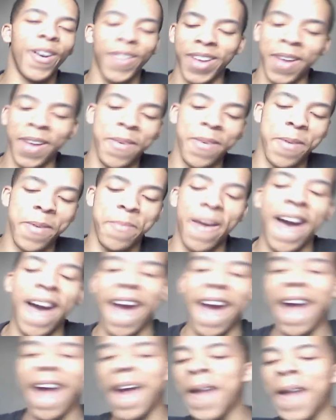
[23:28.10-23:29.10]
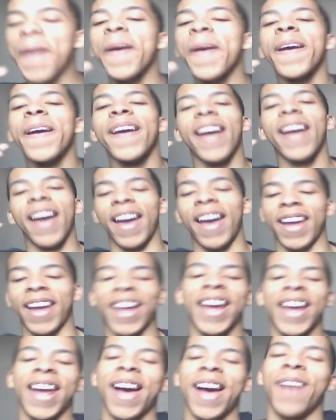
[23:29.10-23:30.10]
coming back, and
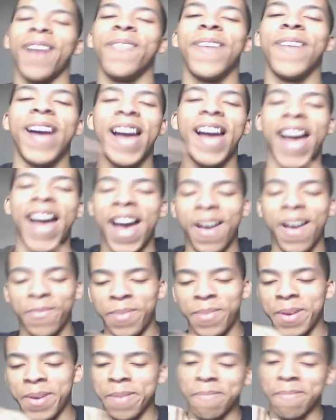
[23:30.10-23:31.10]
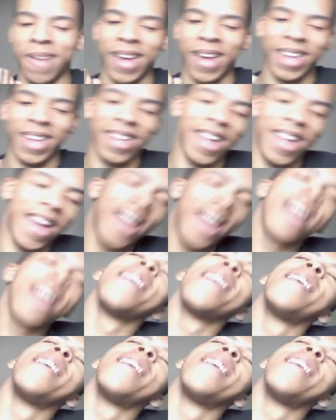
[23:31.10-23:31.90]
I'm happy about that.